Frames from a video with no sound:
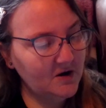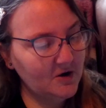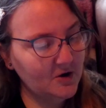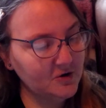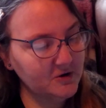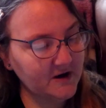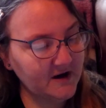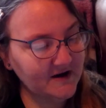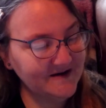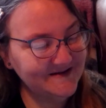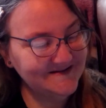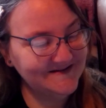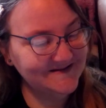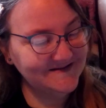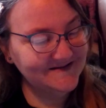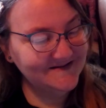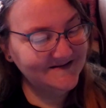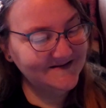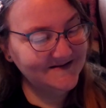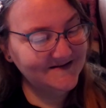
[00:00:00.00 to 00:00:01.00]
Okay.
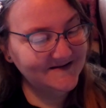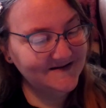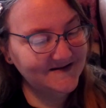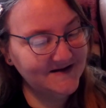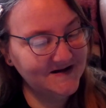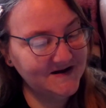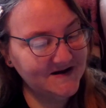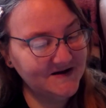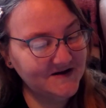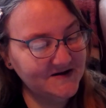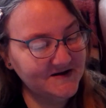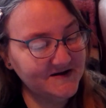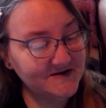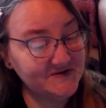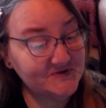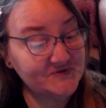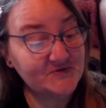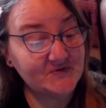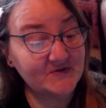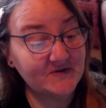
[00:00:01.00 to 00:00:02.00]

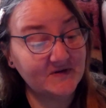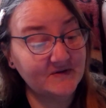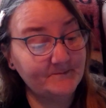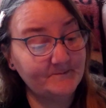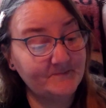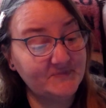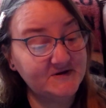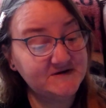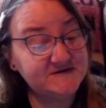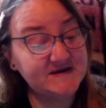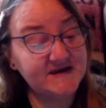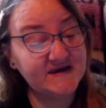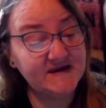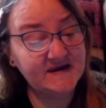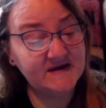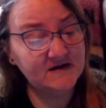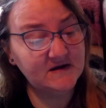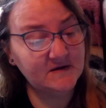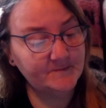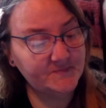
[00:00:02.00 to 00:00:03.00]
It's
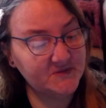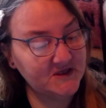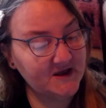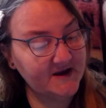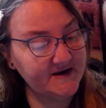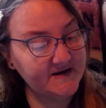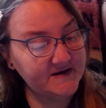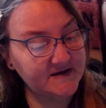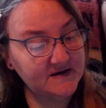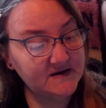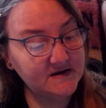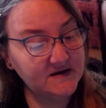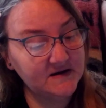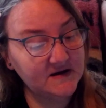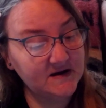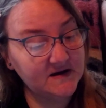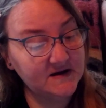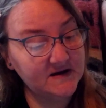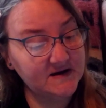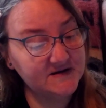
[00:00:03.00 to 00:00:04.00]
Bettina blanket.
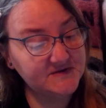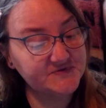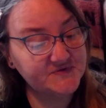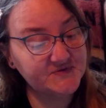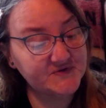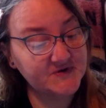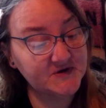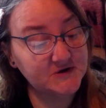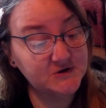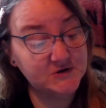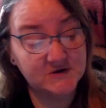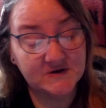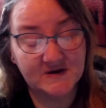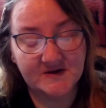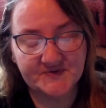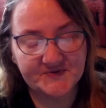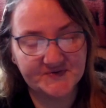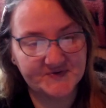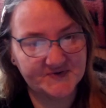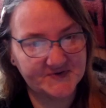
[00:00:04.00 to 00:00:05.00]
It's a
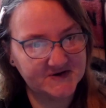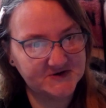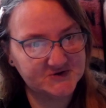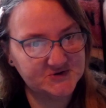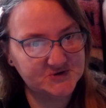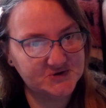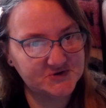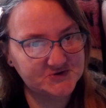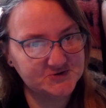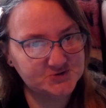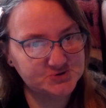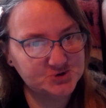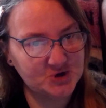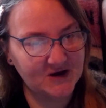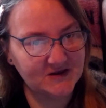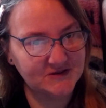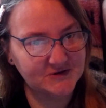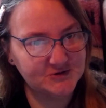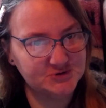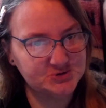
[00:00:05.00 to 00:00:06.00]
6
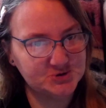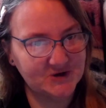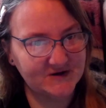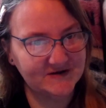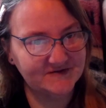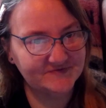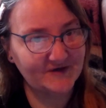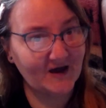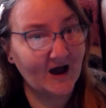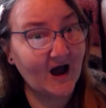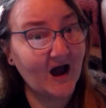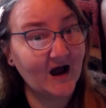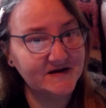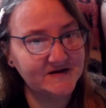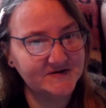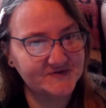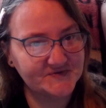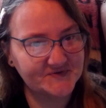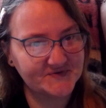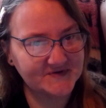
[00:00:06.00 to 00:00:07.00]
challenging, the
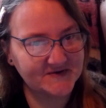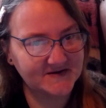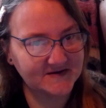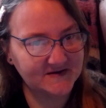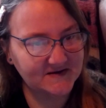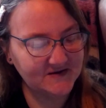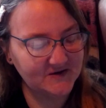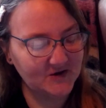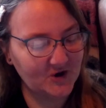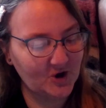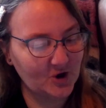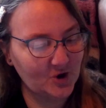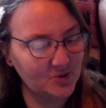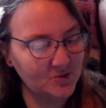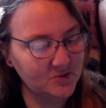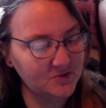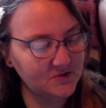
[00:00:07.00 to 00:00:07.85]
highest it can go.